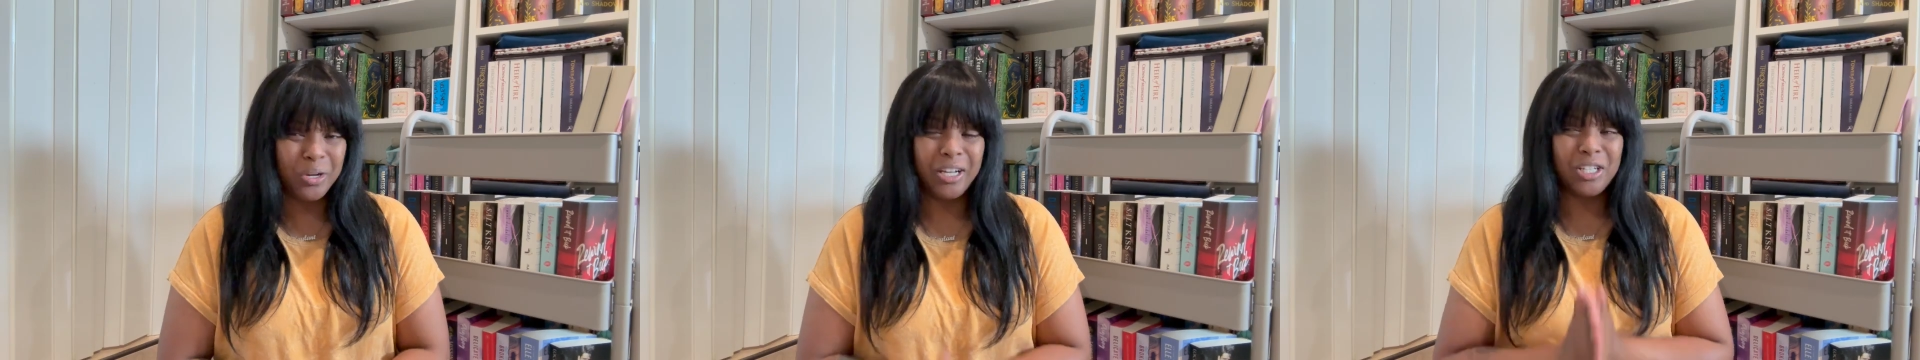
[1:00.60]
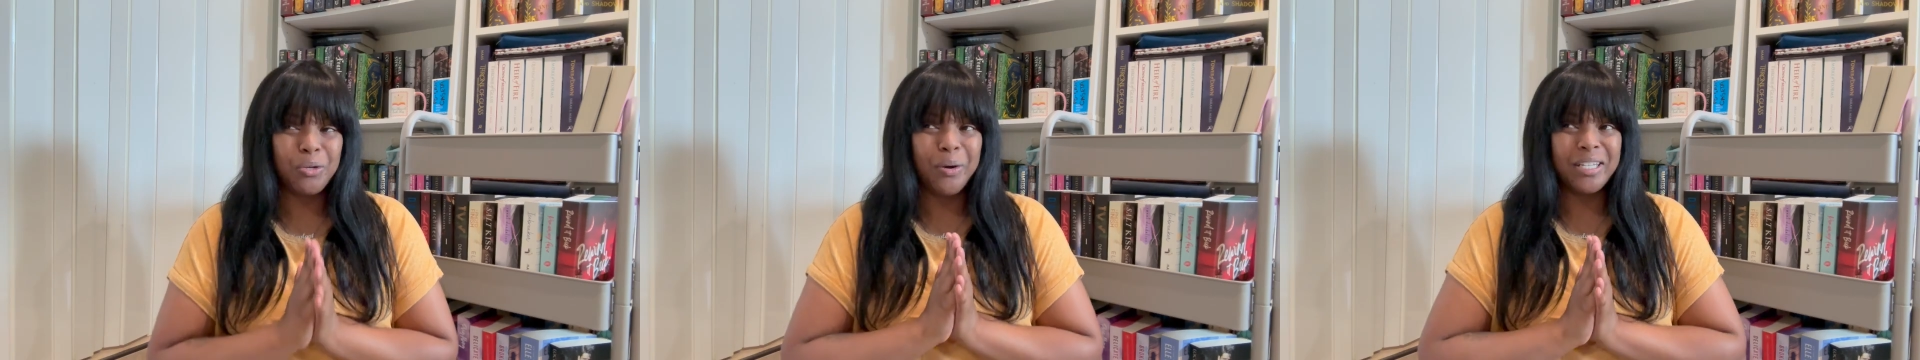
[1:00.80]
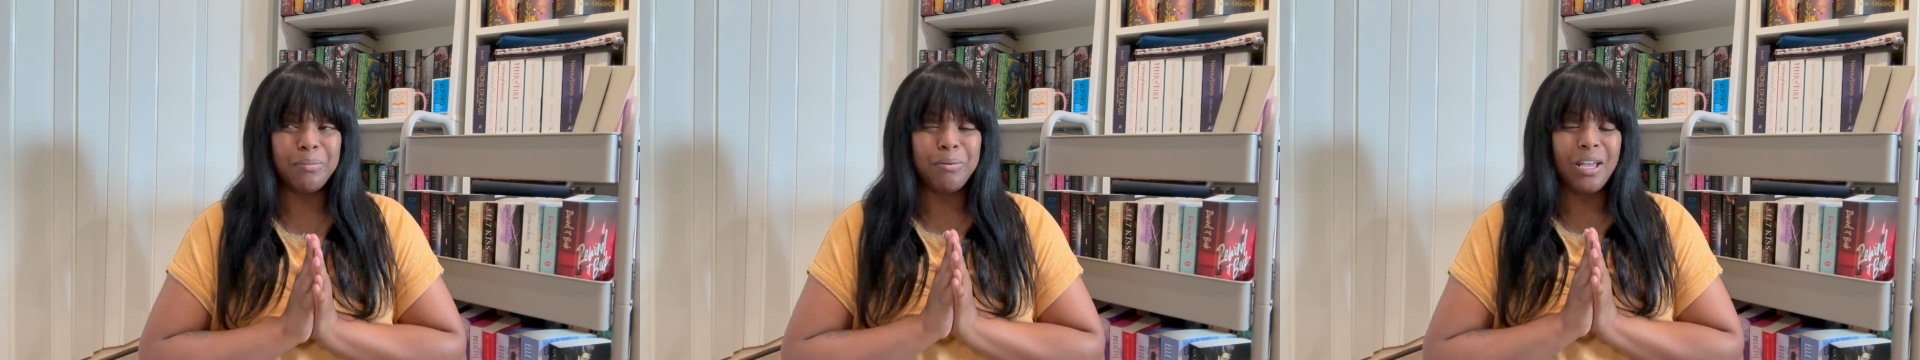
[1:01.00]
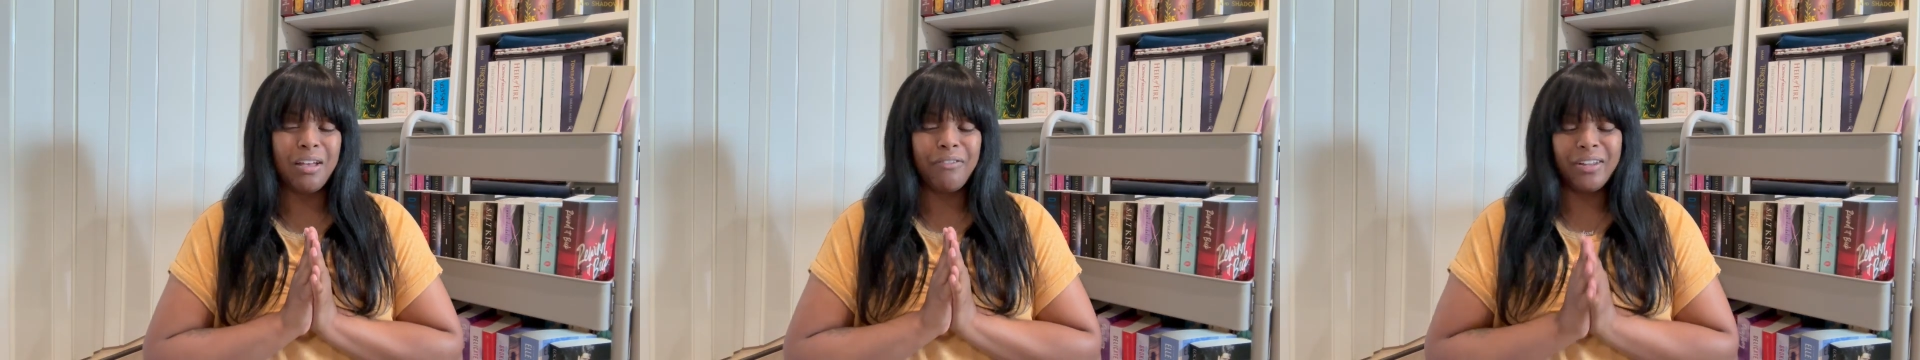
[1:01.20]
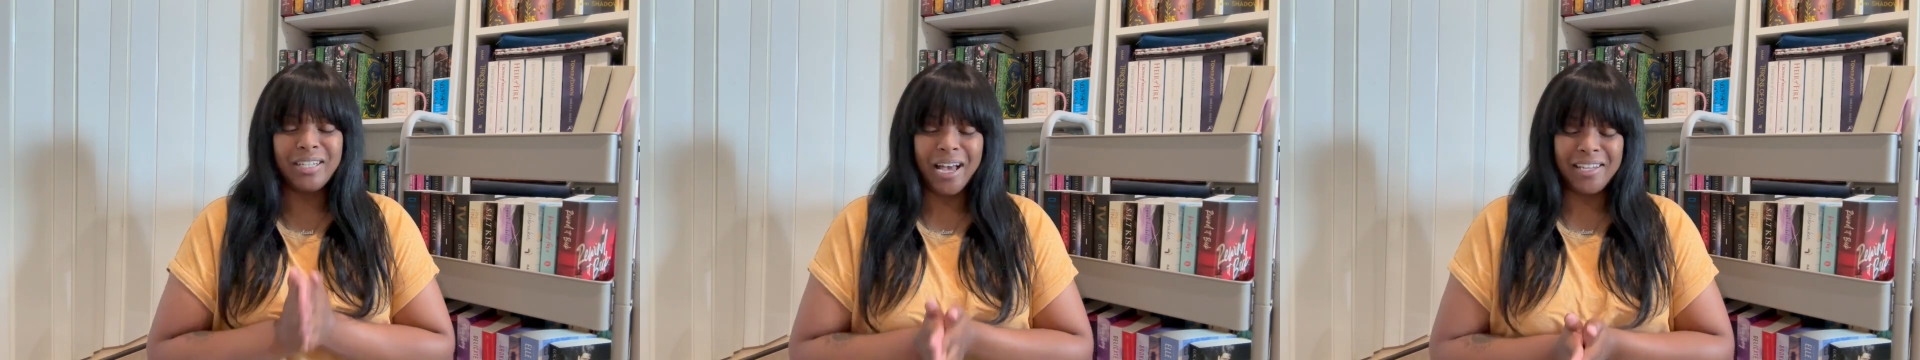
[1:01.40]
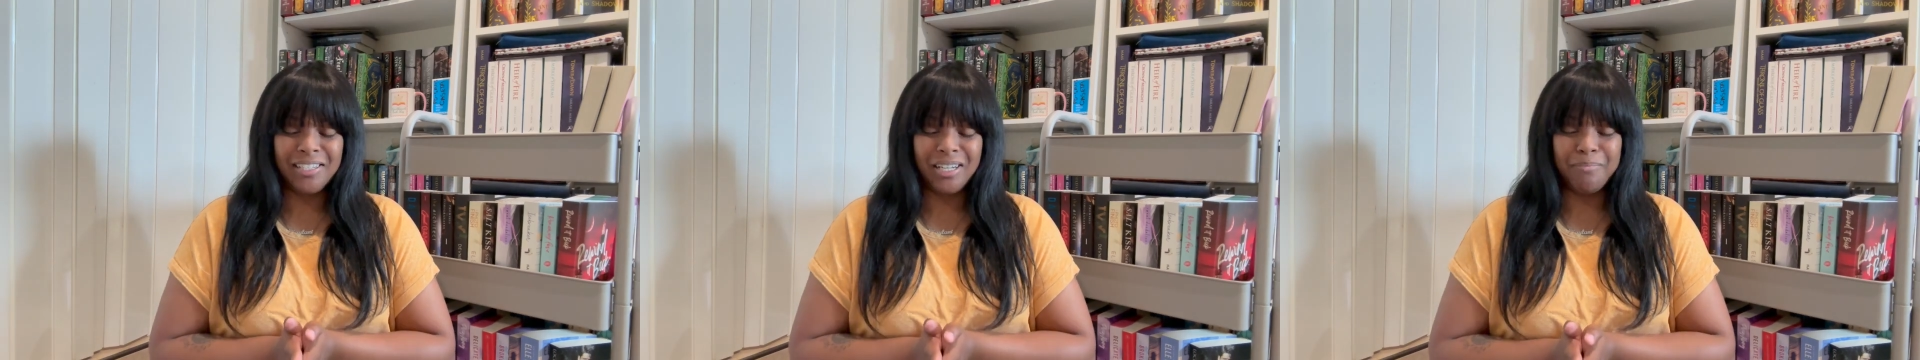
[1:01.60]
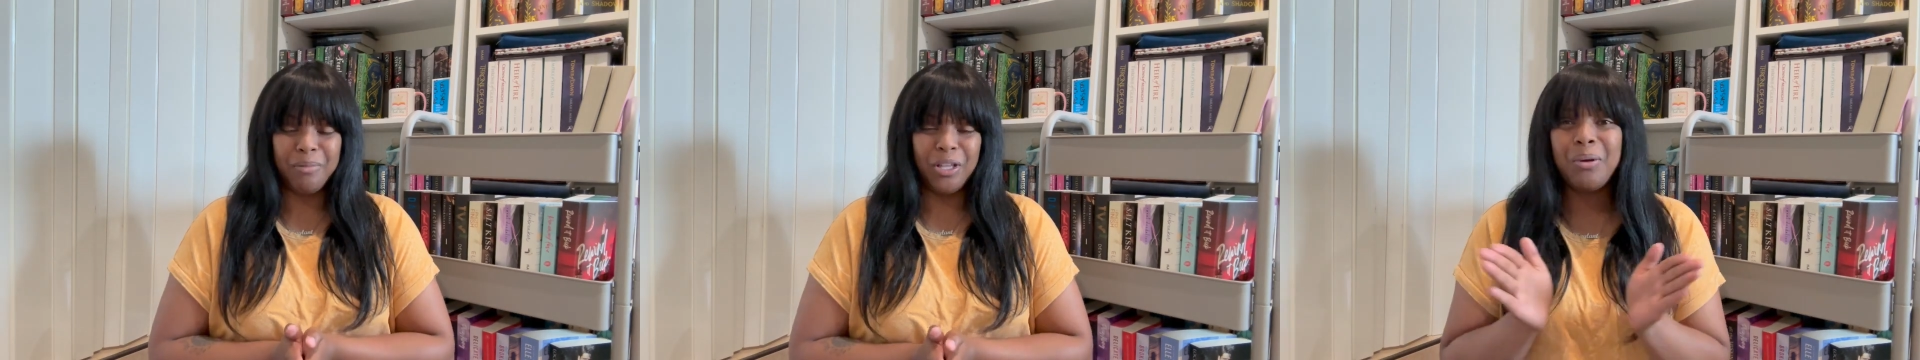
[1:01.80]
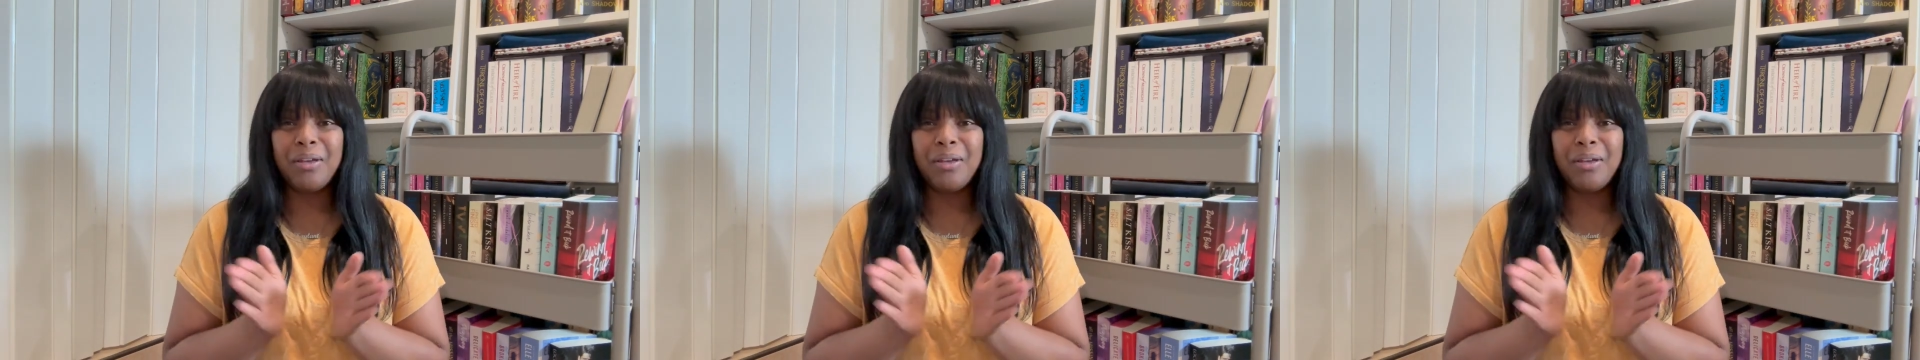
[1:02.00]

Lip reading: It is going to be a fantastic month.